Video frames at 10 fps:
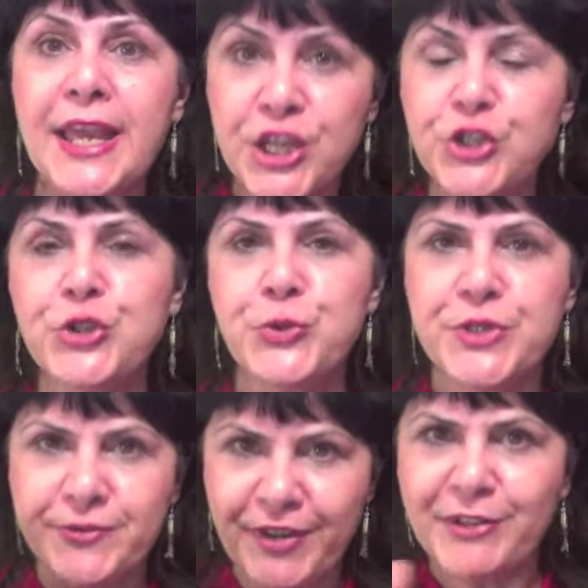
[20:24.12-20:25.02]

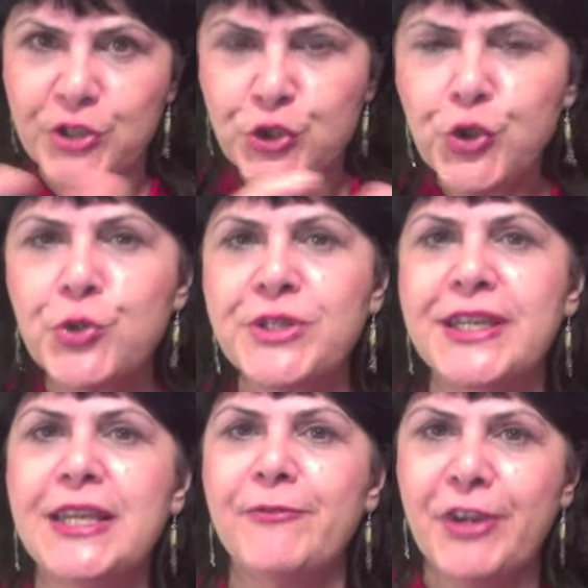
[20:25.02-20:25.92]
issues very
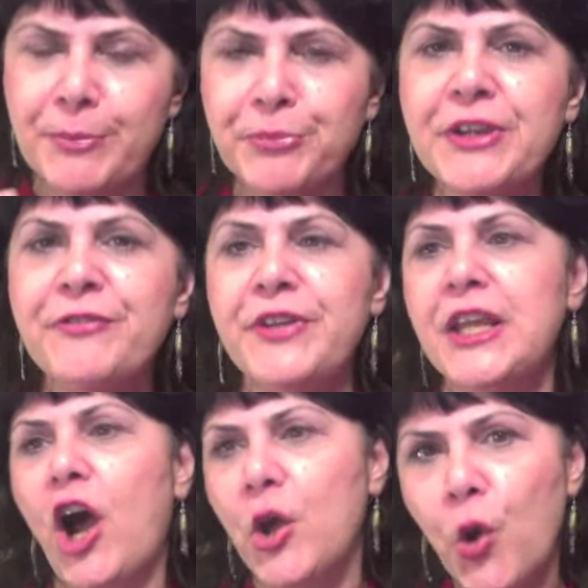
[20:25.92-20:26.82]
shortly, very
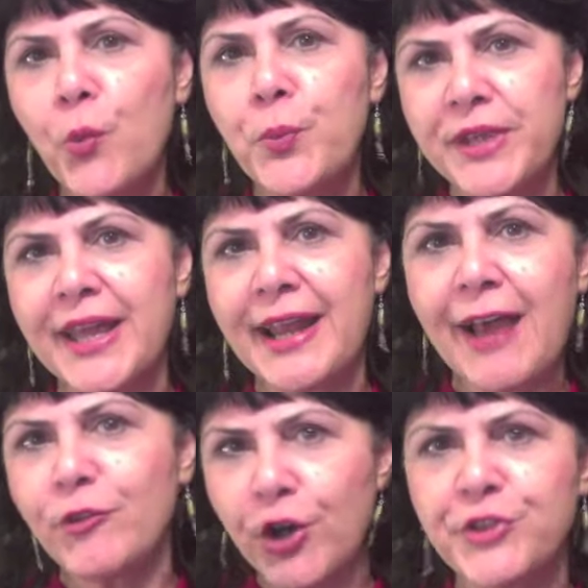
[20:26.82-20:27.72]
briefly. I hope we can
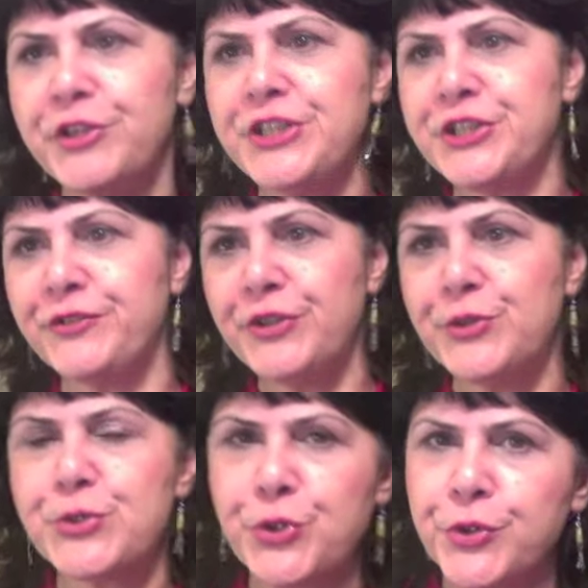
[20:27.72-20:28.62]
have other
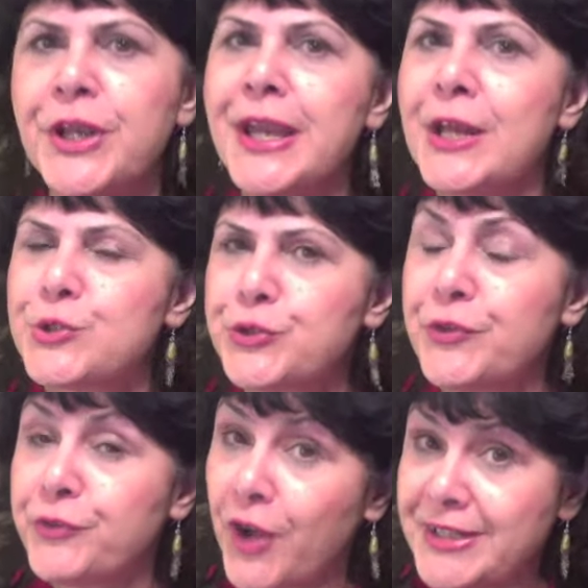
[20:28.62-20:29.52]
interviews or sort
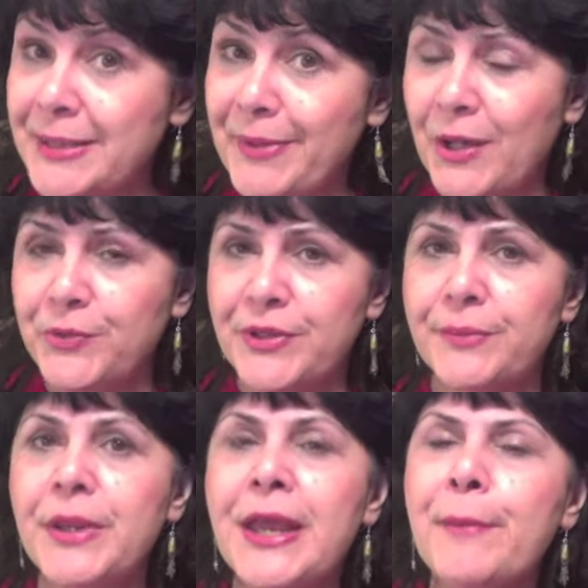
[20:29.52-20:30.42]
of write about
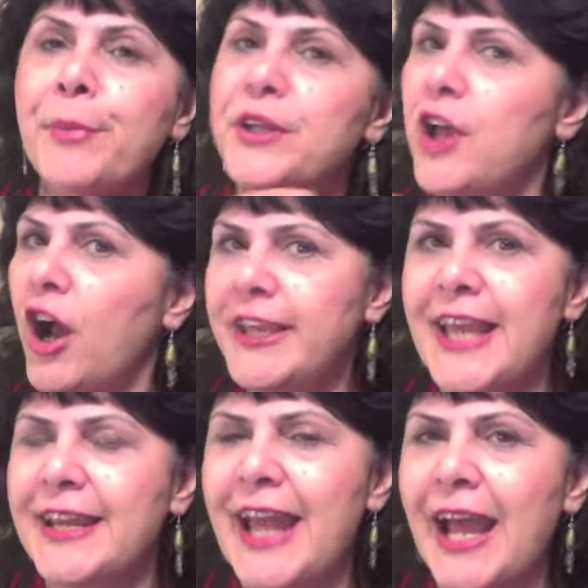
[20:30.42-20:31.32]
them. But I
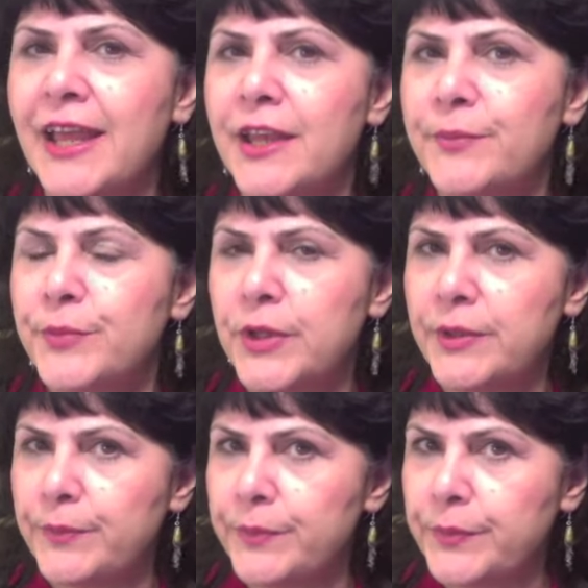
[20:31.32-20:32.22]
can um,
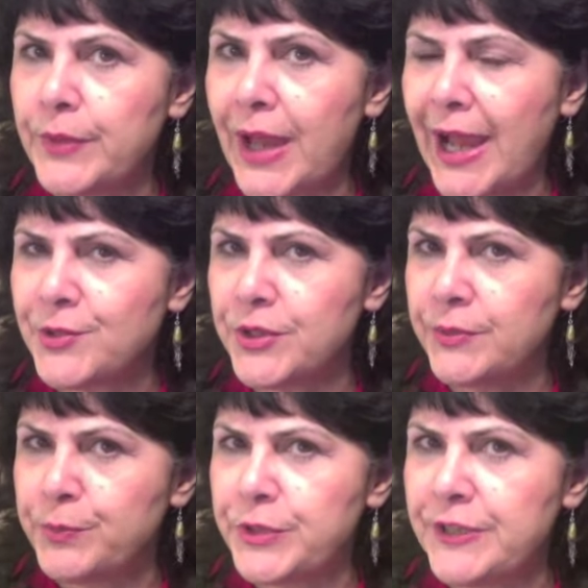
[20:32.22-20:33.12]
um, add,
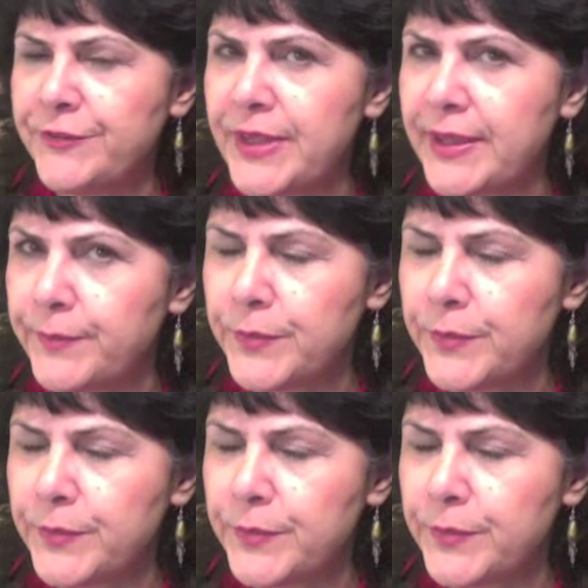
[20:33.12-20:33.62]
um, give the,